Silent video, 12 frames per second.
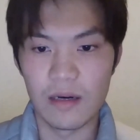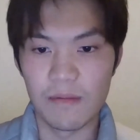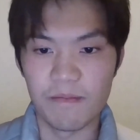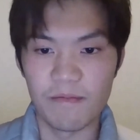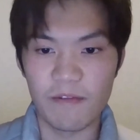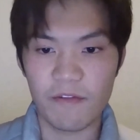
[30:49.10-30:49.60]

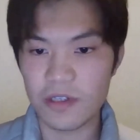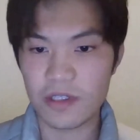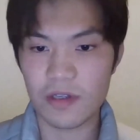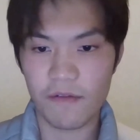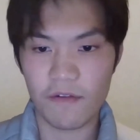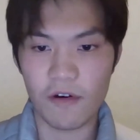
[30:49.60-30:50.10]
first
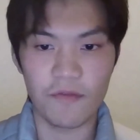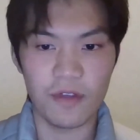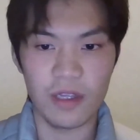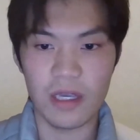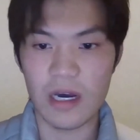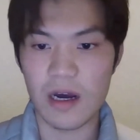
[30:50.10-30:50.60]
of all, we
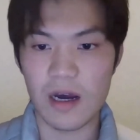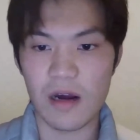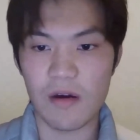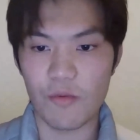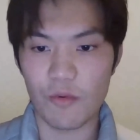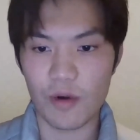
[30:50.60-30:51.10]
are
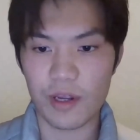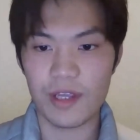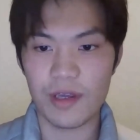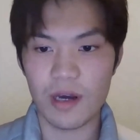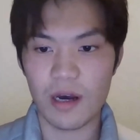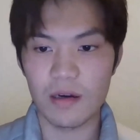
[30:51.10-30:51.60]
working
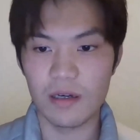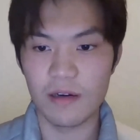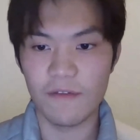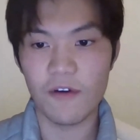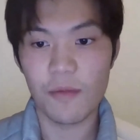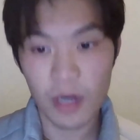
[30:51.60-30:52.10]
on
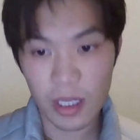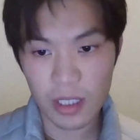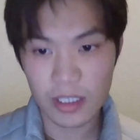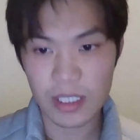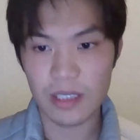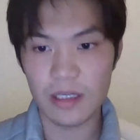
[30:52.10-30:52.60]

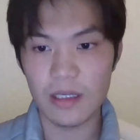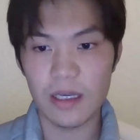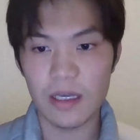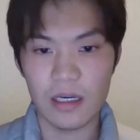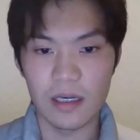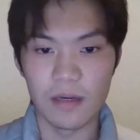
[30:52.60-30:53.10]
formulating
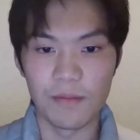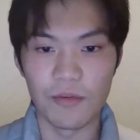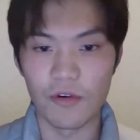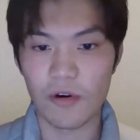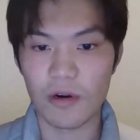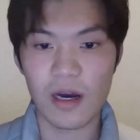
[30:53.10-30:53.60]
a more
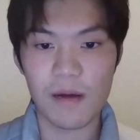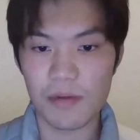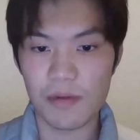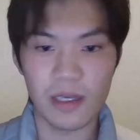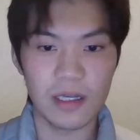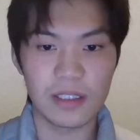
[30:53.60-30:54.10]

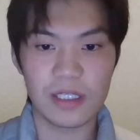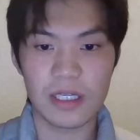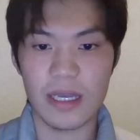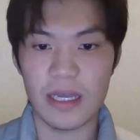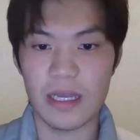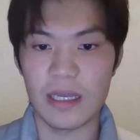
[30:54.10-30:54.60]
complete
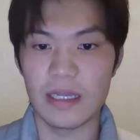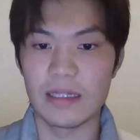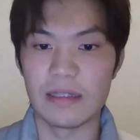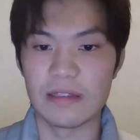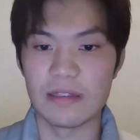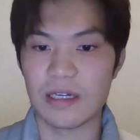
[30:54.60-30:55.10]
and
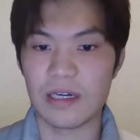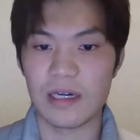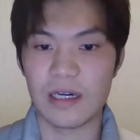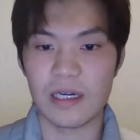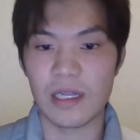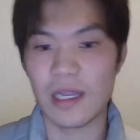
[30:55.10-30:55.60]

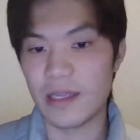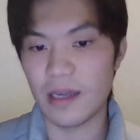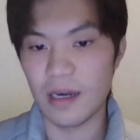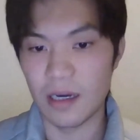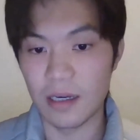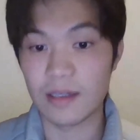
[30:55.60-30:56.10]

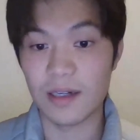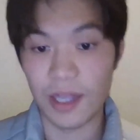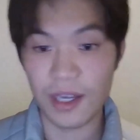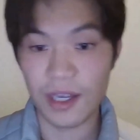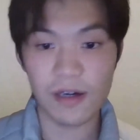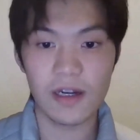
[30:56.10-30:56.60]

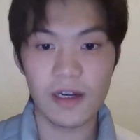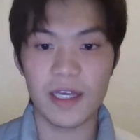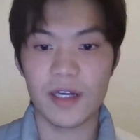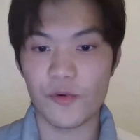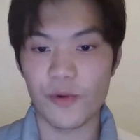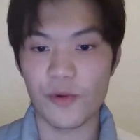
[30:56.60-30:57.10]
clearly
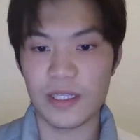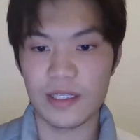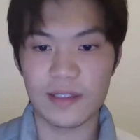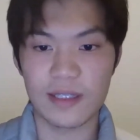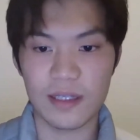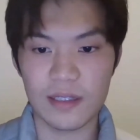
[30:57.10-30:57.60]
grading
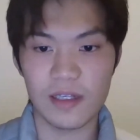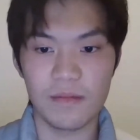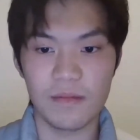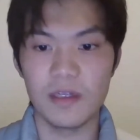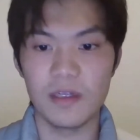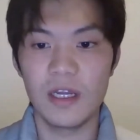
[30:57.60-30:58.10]
system
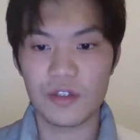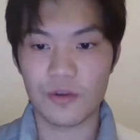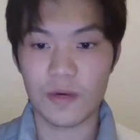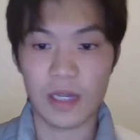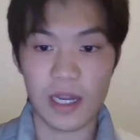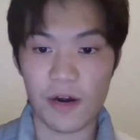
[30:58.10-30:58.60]
to
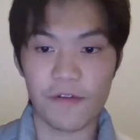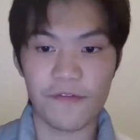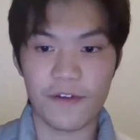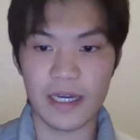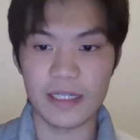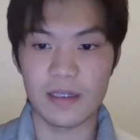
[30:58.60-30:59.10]
clarify
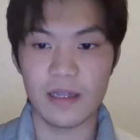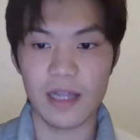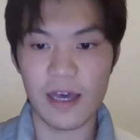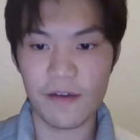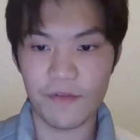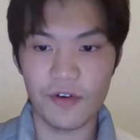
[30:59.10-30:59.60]
the
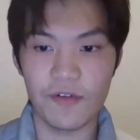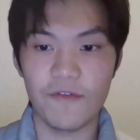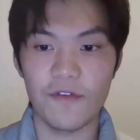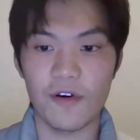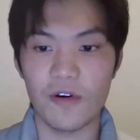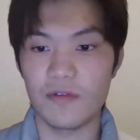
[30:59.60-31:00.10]
level
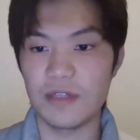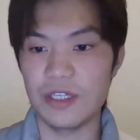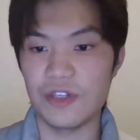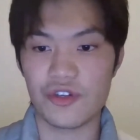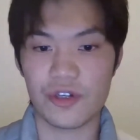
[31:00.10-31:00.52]
for each